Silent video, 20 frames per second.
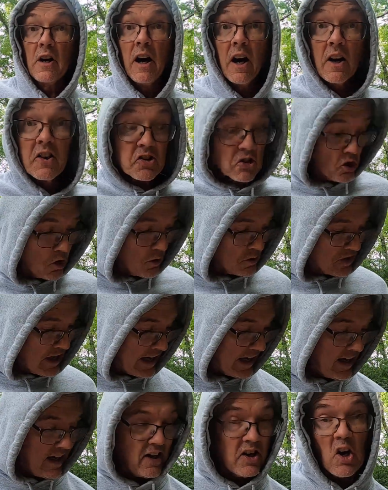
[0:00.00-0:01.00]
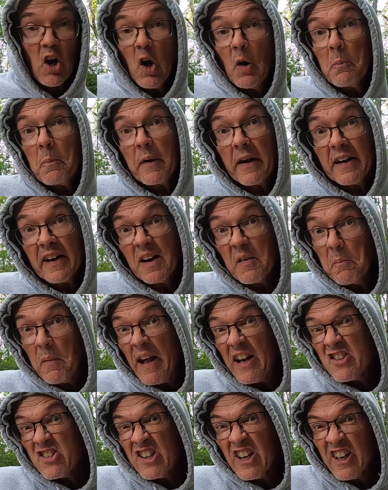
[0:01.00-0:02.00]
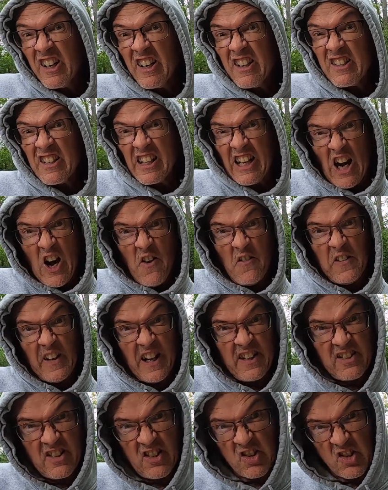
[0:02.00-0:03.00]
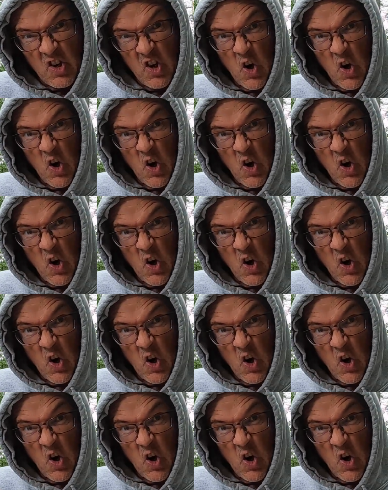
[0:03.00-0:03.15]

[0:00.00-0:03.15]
Also, taking note, but I didn't mention it, is the cow flies. I